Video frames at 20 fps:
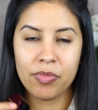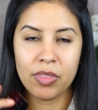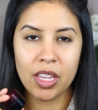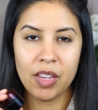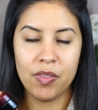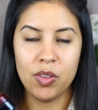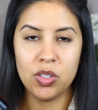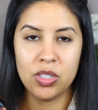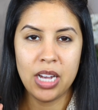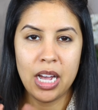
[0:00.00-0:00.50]

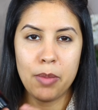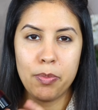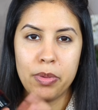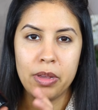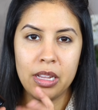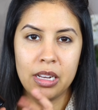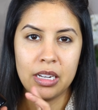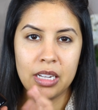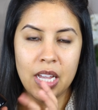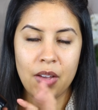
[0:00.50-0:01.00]
If you type
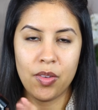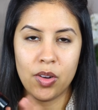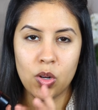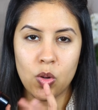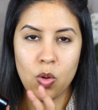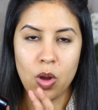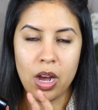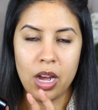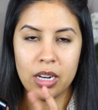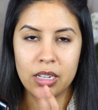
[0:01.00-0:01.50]
in Kevin
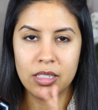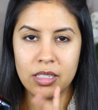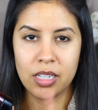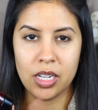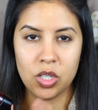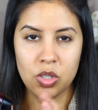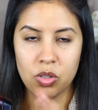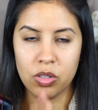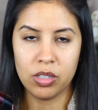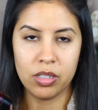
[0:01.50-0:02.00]
Aucoin
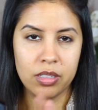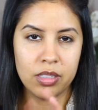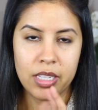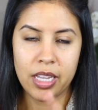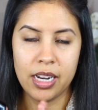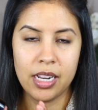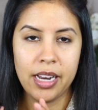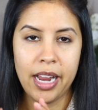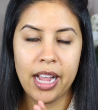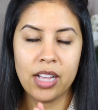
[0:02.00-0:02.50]
Sensual
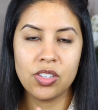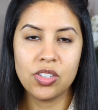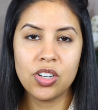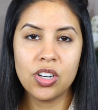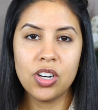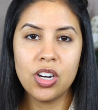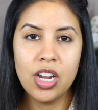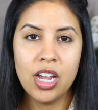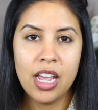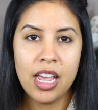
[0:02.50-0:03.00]
Skin
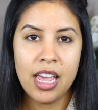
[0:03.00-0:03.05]
Enhancer,